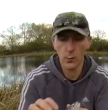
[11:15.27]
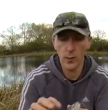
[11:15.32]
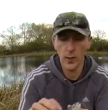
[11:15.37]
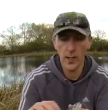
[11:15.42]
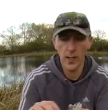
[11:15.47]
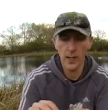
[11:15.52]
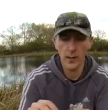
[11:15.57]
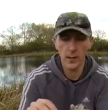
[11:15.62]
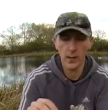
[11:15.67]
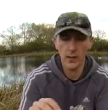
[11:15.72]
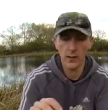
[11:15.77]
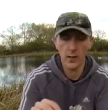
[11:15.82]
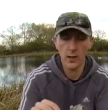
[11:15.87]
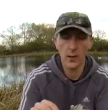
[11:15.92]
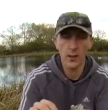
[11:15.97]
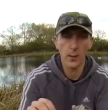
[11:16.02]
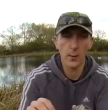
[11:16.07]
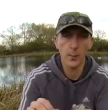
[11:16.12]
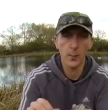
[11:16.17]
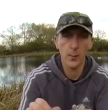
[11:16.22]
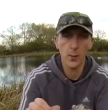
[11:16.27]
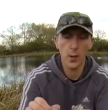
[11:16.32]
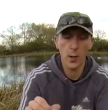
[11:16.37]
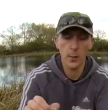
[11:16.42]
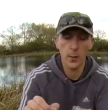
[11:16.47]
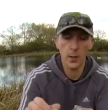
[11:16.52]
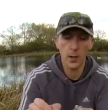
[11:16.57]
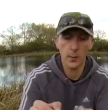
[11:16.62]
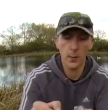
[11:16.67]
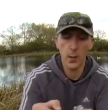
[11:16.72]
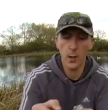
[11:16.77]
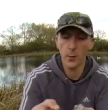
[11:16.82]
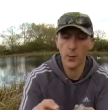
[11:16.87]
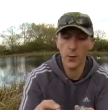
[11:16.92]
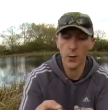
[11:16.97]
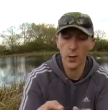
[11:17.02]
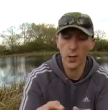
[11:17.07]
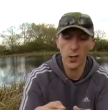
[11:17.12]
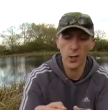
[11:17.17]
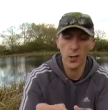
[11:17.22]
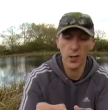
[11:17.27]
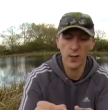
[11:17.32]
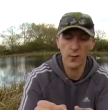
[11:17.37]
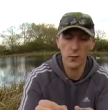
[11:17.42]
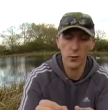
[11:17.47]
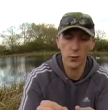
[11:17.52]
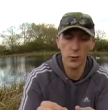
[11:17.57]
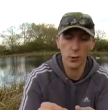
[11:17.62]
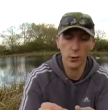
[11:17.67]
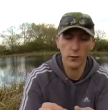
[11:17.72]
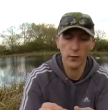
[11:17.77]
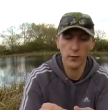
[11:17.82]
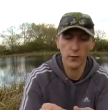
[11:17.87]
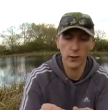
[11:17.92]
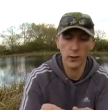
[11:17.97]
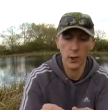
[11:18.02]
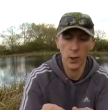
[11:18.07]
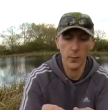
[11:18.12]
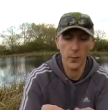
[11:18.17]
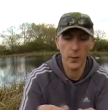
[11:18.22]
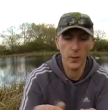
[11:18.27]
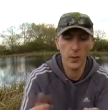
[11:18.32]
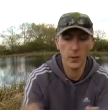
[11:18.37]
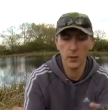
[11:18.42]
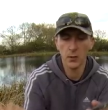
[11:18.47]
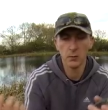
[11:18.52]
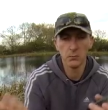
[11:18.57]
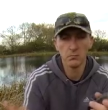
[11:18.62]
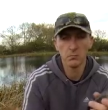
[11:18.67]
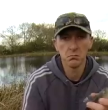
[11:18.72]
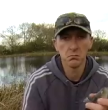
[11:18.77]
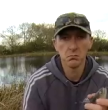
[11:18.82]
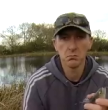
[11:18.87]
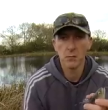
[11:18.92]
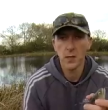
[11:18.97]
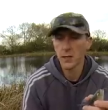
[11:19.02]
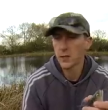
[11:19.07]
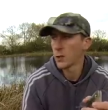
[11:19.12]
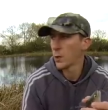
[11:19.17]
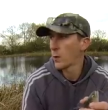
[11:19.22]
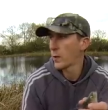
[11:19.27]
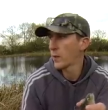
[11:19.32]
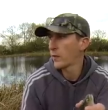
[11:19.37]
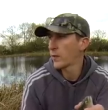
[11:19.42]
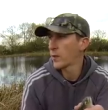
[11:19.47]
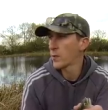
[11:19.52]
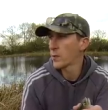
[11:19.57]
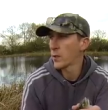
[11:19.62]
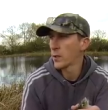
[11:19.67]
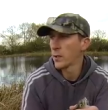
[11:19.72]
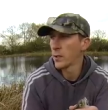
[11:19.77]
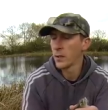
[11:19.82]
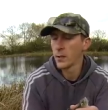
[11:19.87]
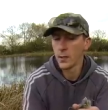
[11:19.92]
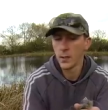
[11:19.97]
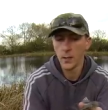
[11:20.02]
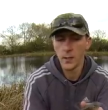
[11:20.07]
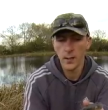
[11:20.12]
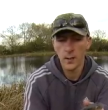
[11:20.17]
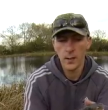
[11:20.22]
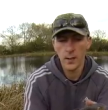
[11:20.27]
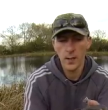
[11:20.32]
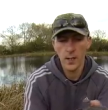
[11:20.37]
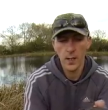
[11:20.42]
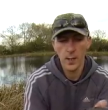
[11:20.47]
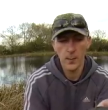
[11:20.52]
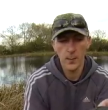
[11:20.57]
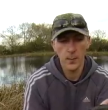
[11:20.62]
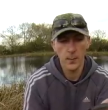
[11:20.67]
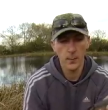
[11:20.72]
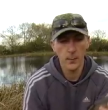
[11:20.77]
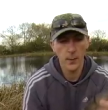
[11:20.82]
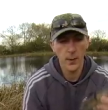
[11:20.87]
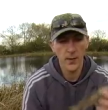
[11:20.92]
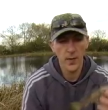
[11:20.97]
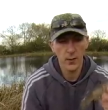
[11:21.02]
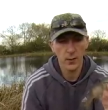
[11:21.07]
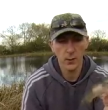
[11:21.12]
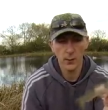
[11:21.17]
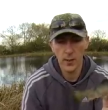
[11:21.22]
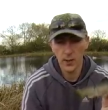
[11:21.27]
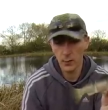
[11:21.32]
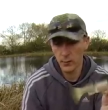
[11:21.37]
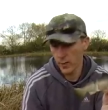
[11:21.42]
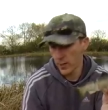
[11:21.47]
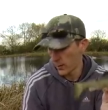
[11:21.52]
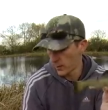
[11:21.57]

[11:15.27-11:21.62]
rate if you're on the top or the bottom. So you could even just go for the top. Makes no difference. Um, but that's going to be a great